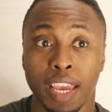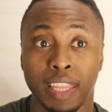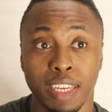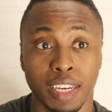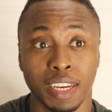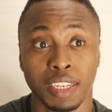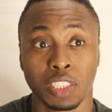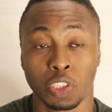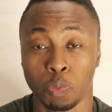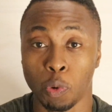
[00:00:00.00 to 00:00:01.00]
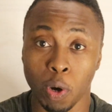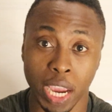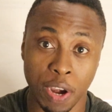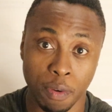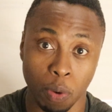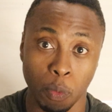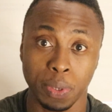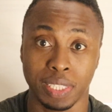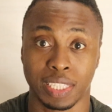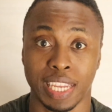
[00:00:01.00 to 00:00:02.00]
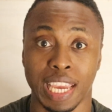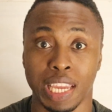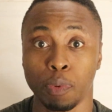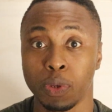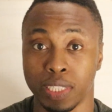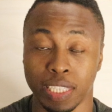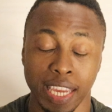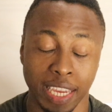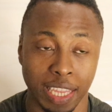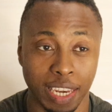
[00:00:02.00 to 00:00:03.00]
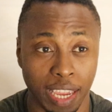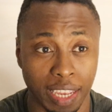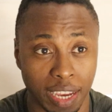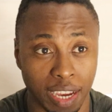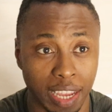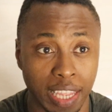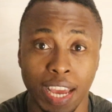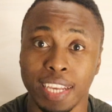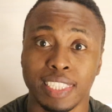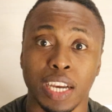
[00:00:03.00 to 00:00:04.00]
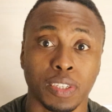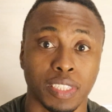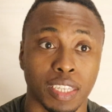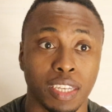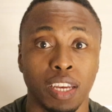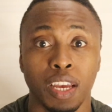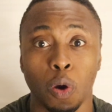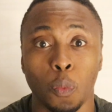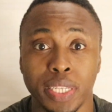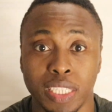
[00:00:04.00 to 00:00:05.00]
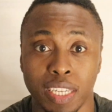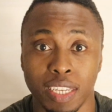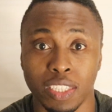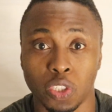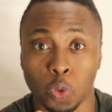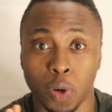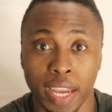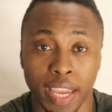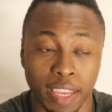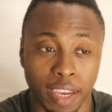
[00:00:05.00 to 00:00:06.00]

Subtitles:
In the small area we were staying in Asakusa, which is quite